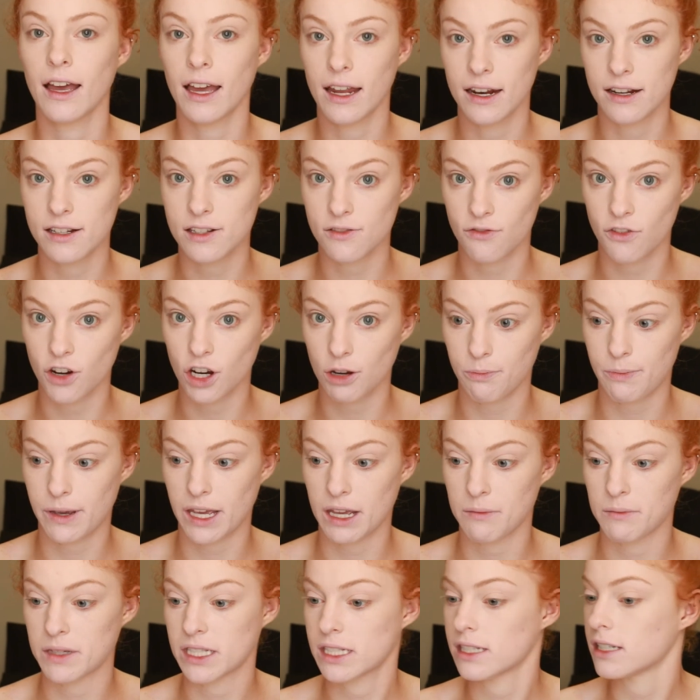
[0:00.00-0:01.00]
and it's very
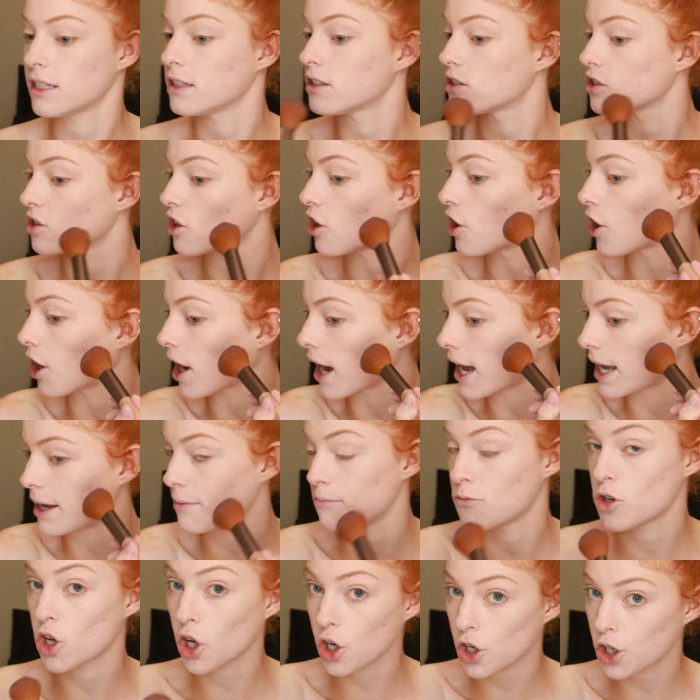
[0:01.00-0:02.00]
pigmented. So I
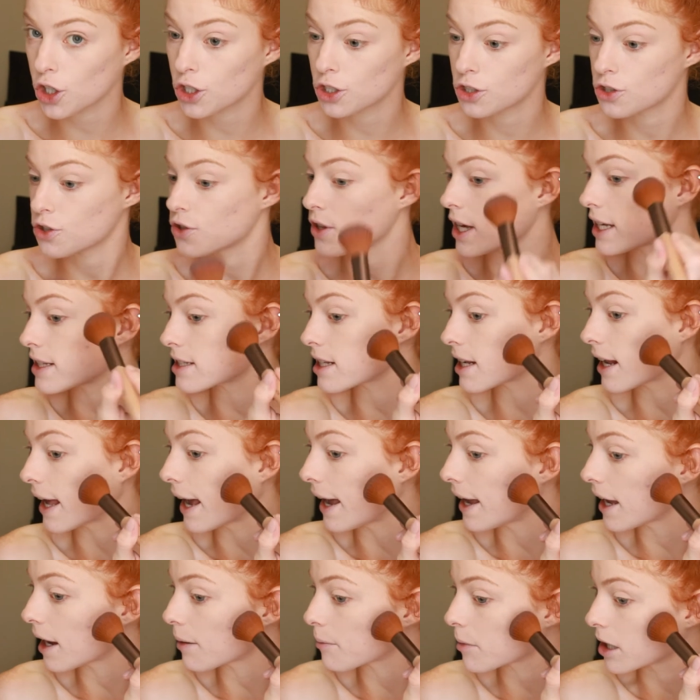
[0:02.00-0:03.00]
am not going to do that
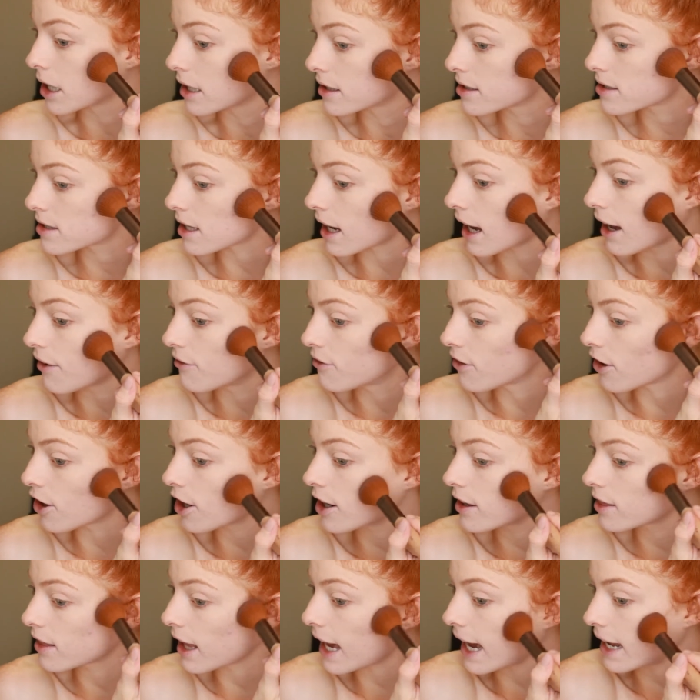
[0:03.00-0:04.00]
today. I'm going to start
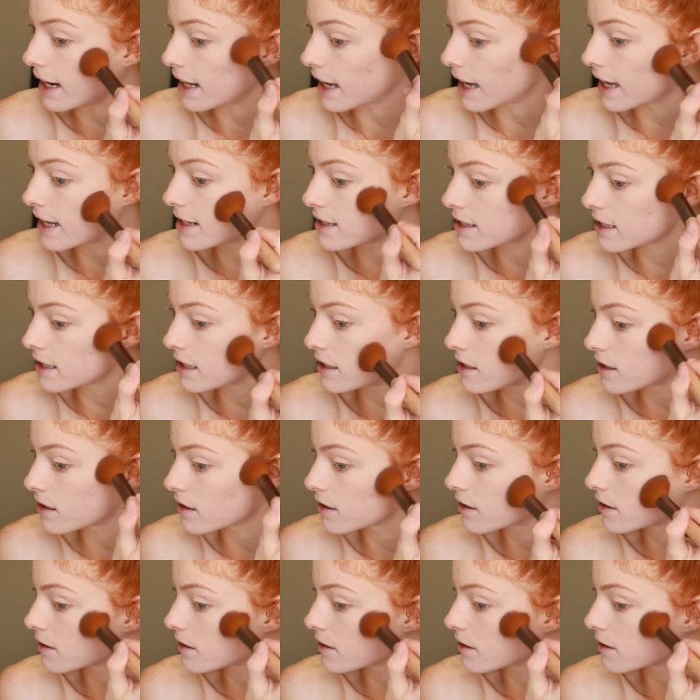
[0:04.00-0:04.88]
very light-handed.